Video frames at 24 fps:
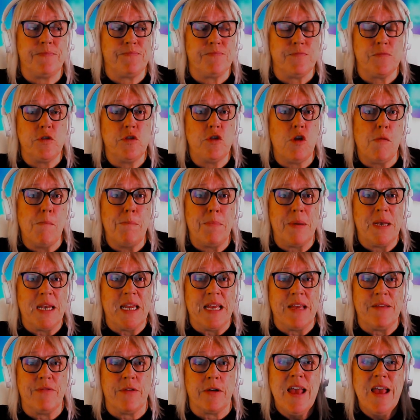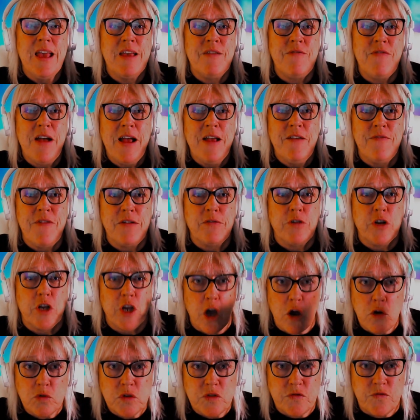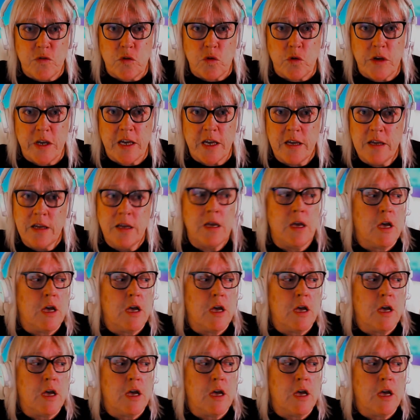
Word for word: Non-believer. If I found a ghost for you,